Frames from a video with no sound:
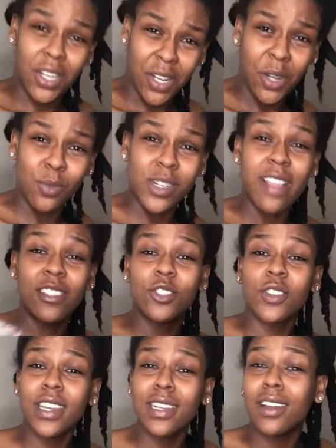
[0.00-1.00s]
we
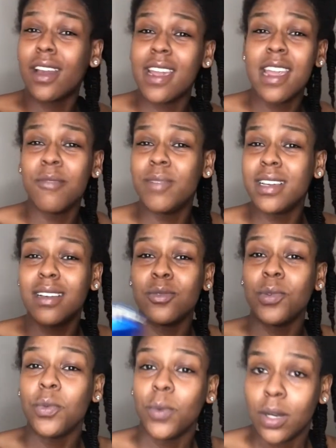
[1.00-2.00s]
straighten our hair because
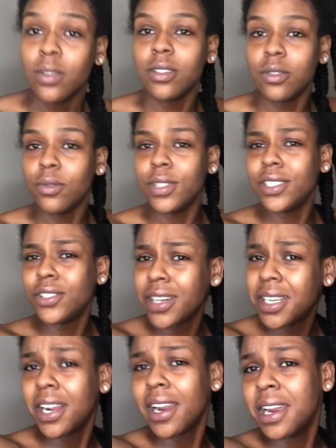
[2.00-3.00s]
we want to. We
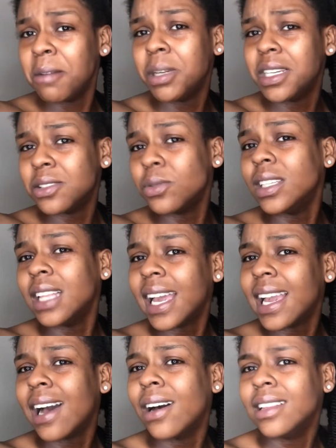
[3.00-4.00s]
straighten our hair because we like
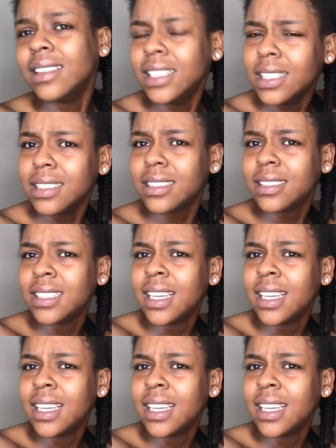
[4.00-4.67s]
how it looks.